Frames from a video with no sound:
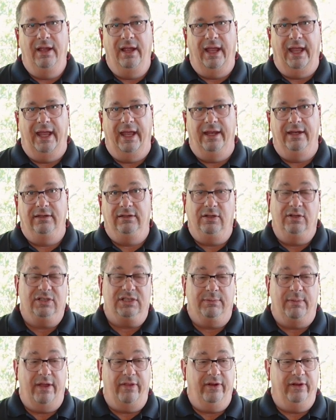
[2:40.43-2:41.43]
and do
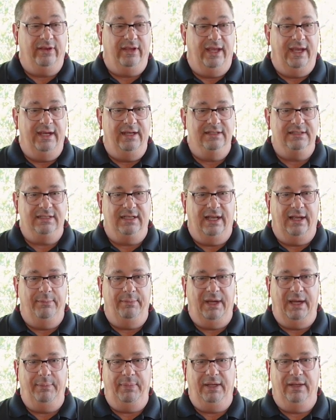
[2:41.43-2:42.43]
some other things that
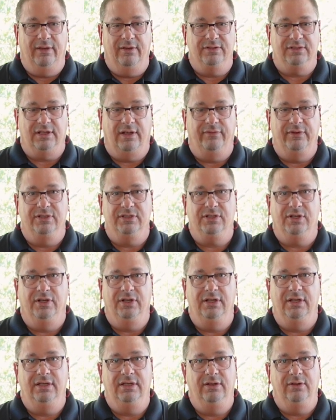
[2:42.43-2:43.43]
maybe those ovens
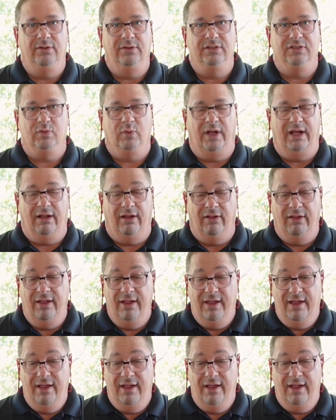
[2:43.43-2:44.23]
couldn't do as well.